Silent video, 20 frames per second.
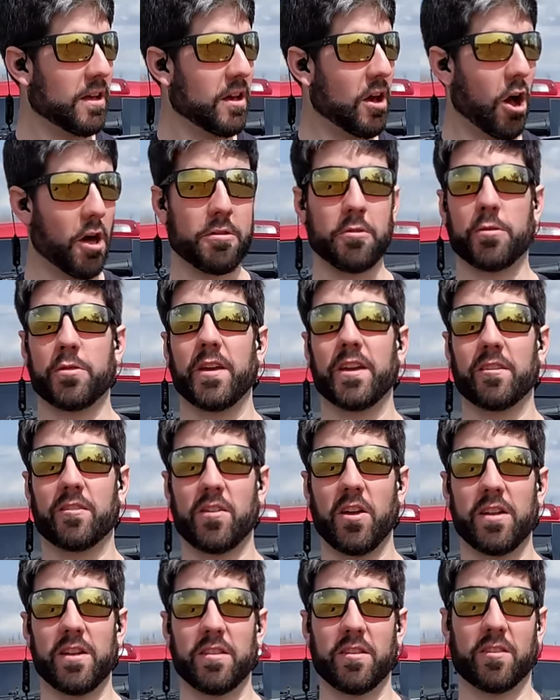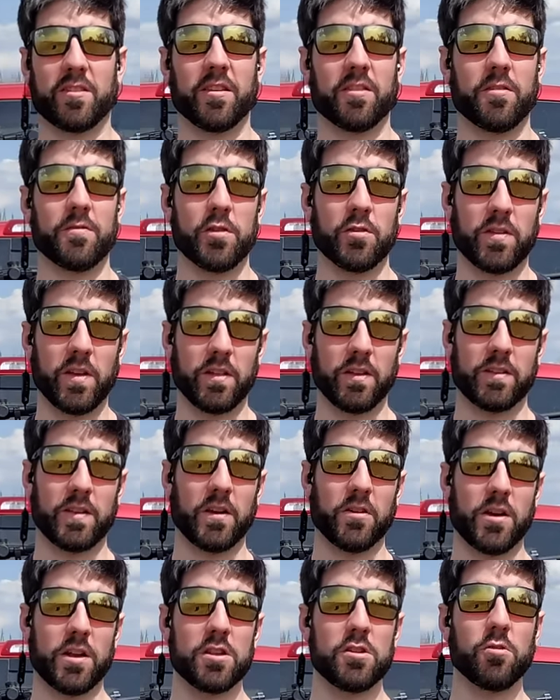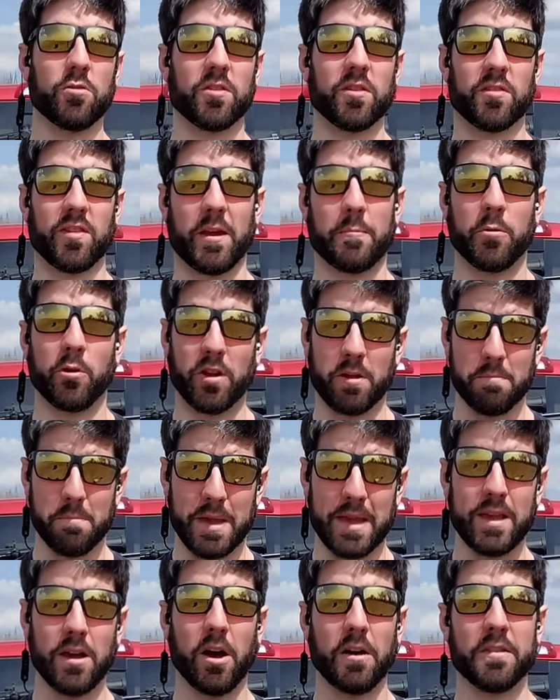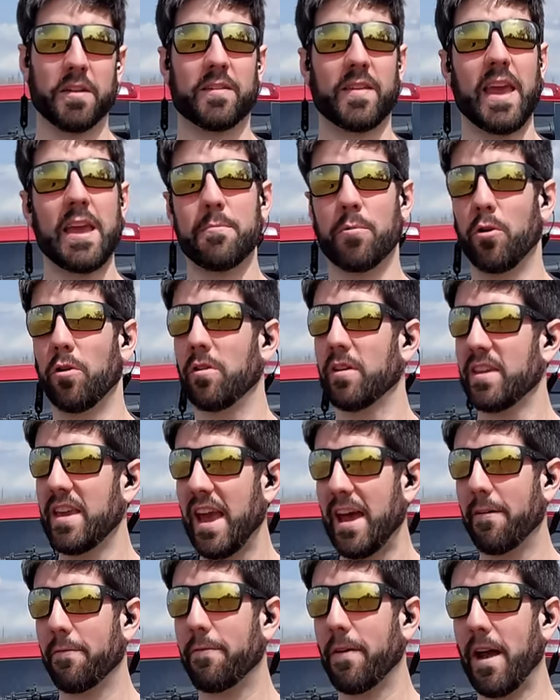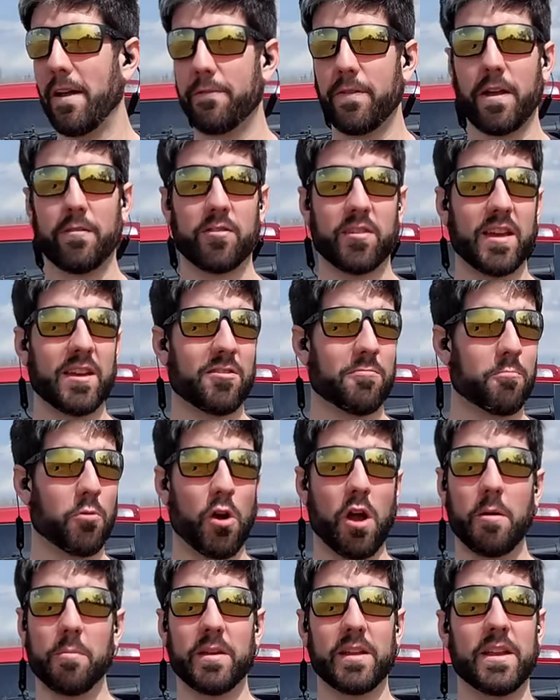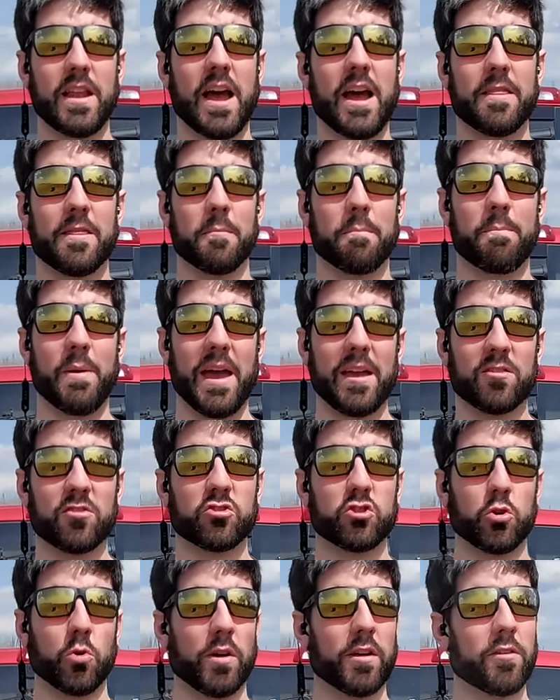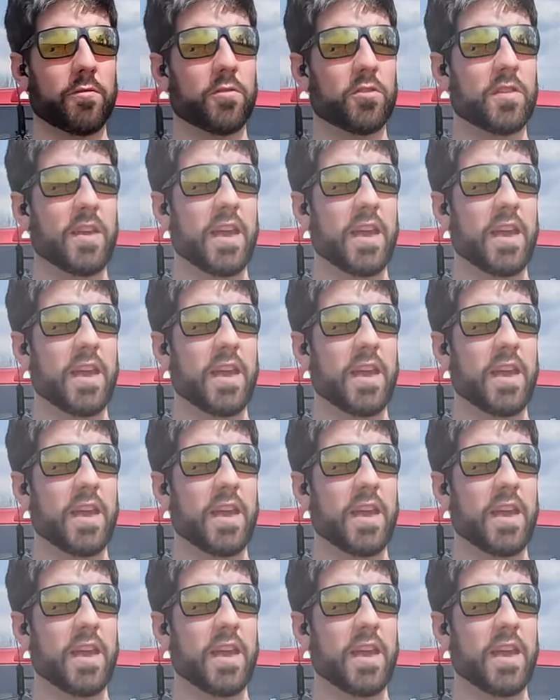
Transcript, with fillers: other things done in the sense of utilitarian uses, like putting meat on the table. Yeah, 556, probably not the best choice for